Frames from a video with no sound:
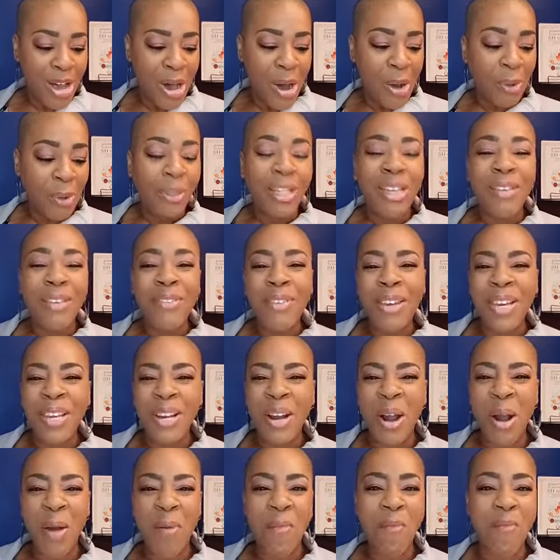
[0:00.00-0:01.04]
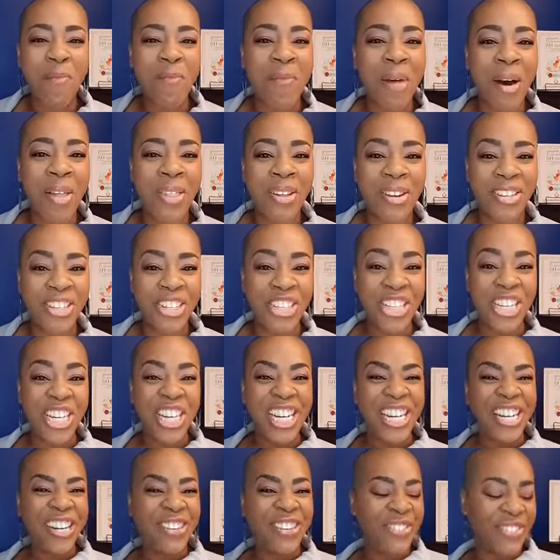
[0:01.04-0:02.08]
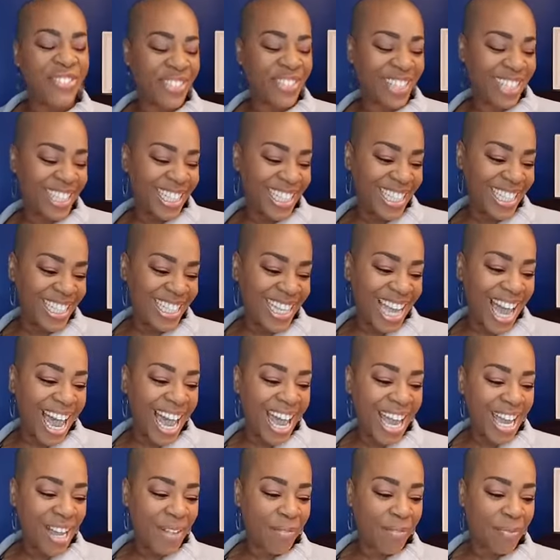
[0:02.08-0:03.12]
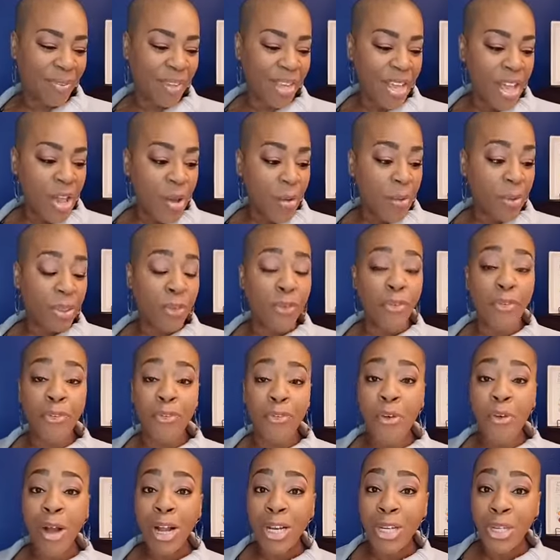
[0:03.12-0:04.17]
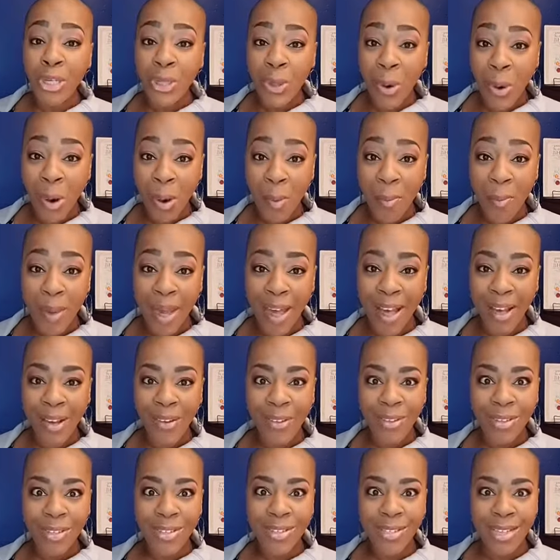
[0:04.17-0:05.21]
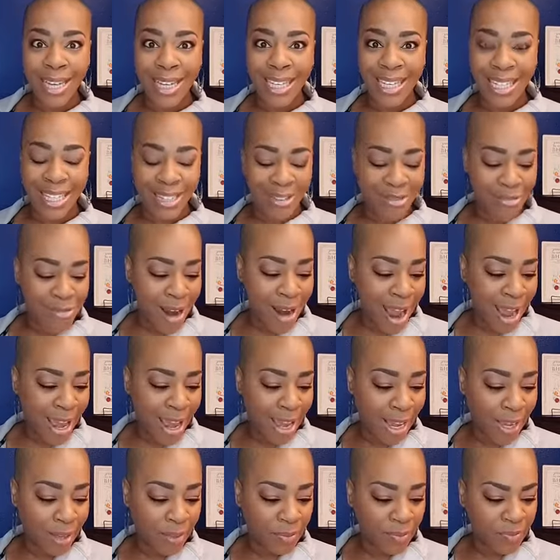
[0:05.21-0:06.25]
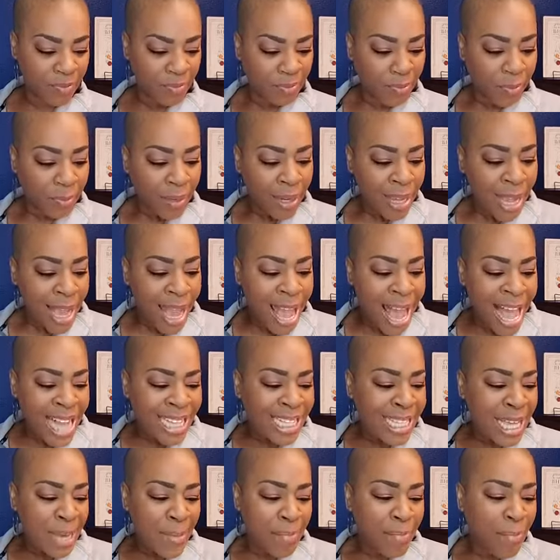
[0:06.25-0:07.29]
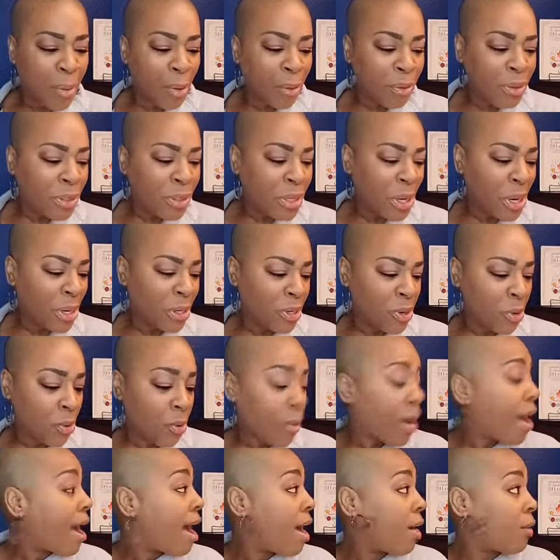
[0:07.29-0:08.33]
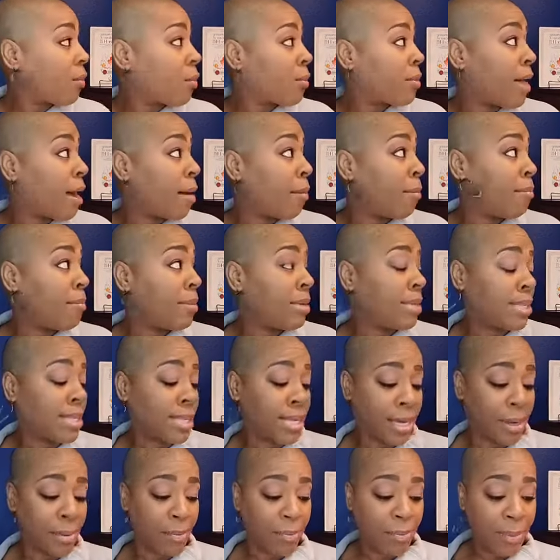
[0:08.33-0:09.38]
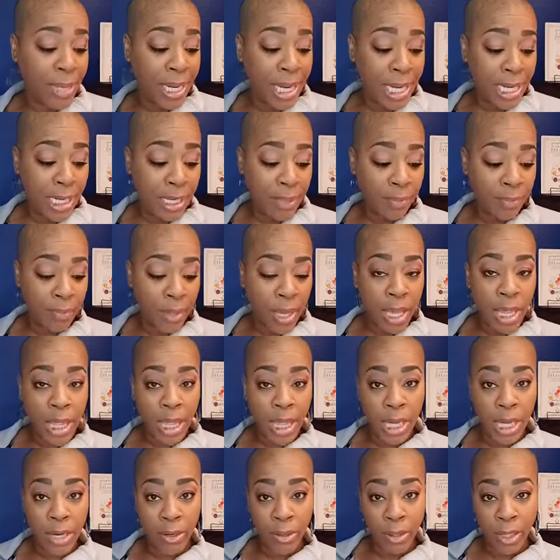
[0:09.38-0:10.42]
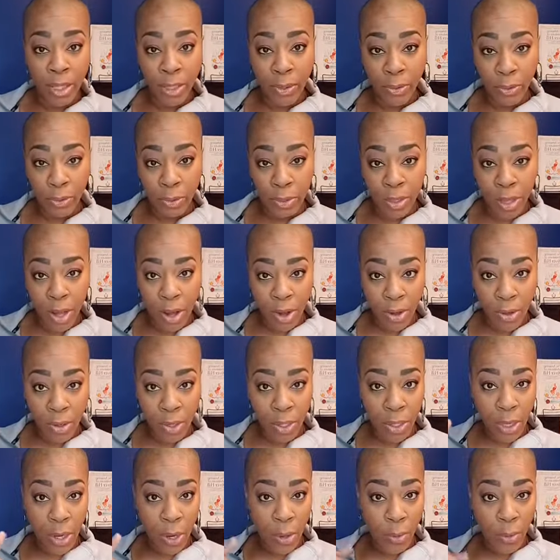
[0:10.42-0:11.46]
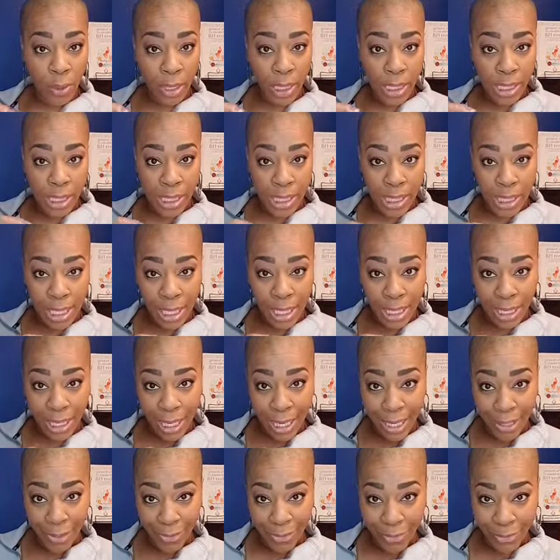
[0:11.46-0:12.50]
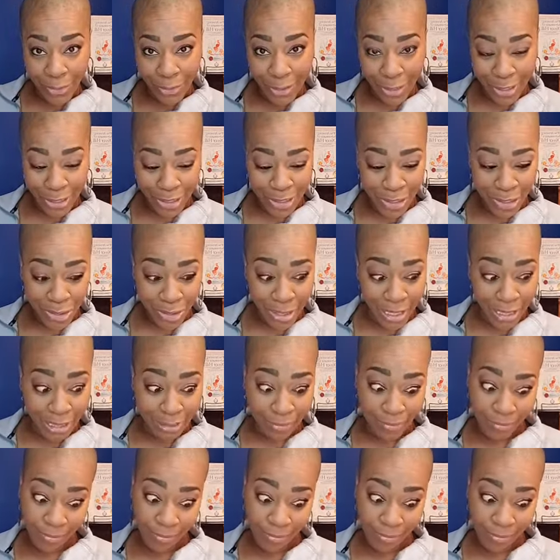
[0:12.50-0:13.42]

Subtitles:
Olivia and her mother cheerfully sang when the front doorbell suddenly rang. As they both turned around without missing a beat, their little dog Cody snuck in for a treat.